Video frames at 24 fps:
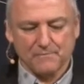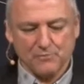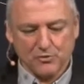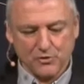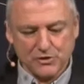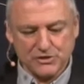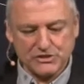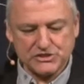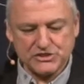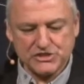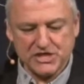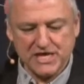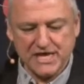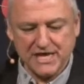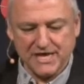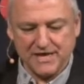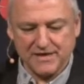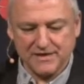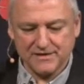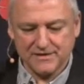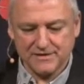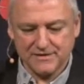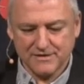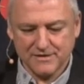Point
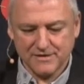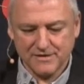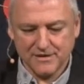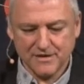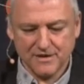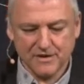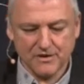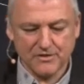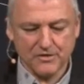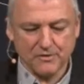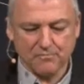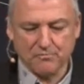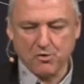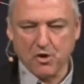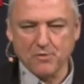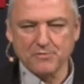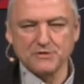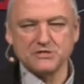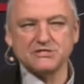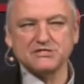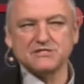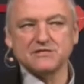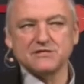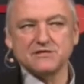C the
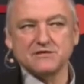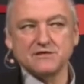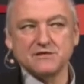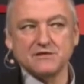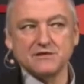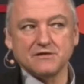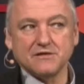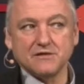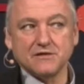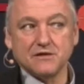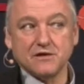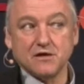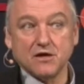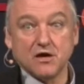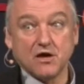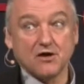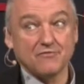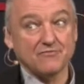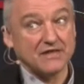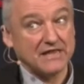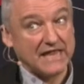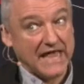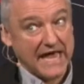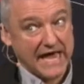promise
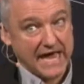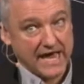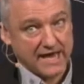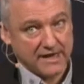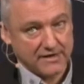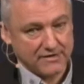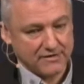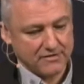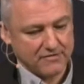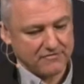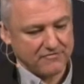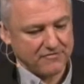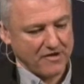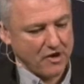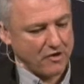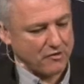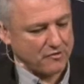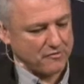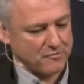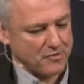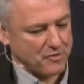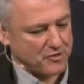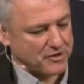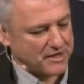of a land
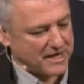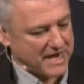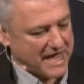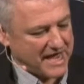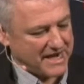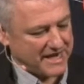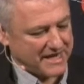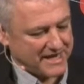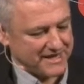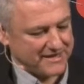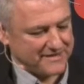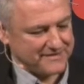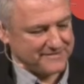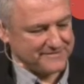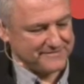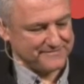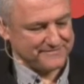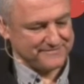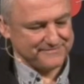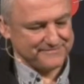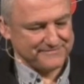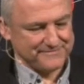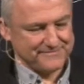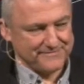flowing with milk and honey.
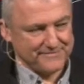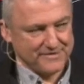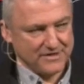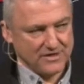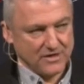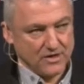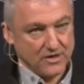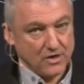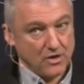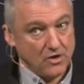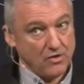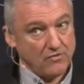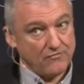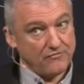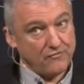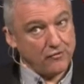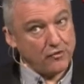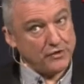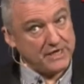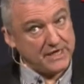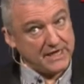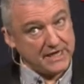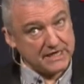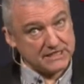
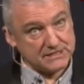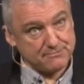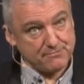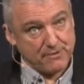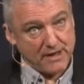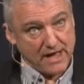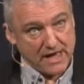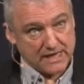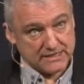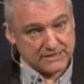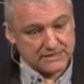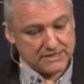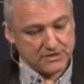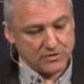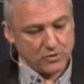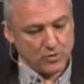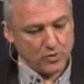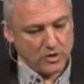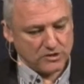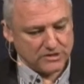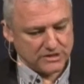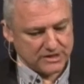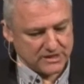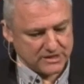Forty years pass in the
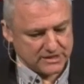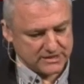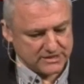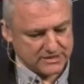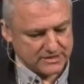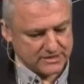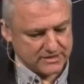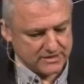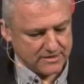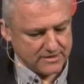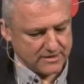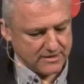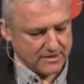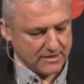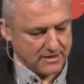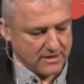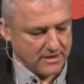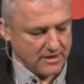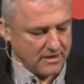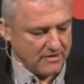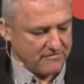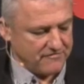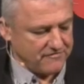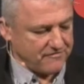wilderness.
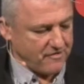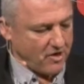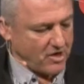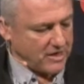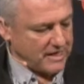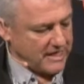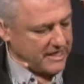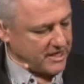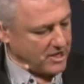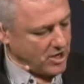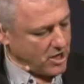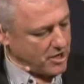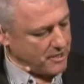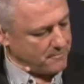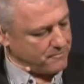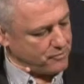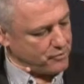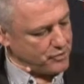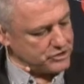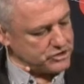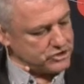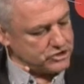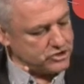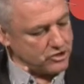Finally, God
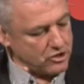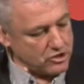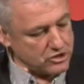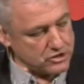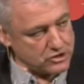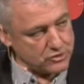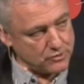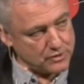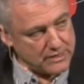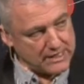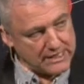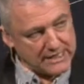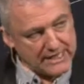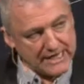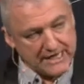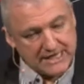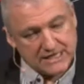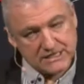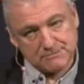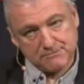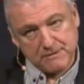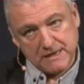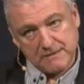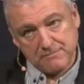appoints Joshua to lead
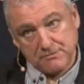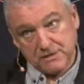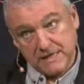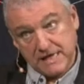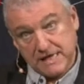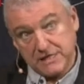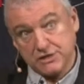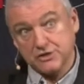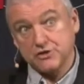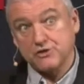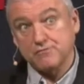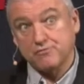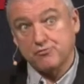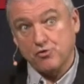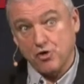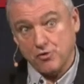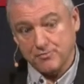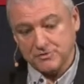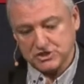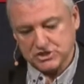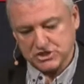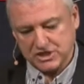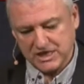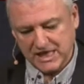his people into the
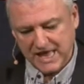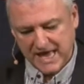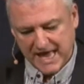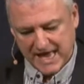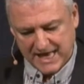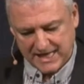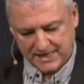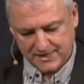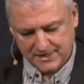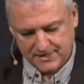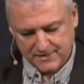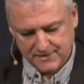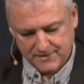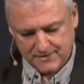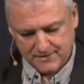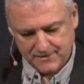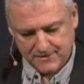promised land